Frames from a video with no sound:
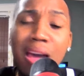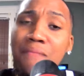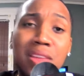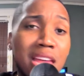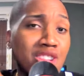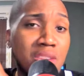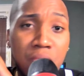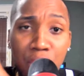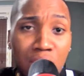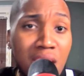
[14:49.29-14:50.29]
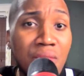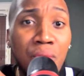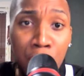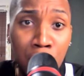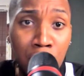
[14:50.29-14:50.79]
I feel like she phony as
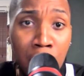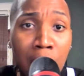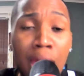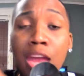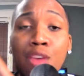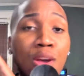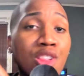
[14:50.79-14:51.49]
fuck, and the way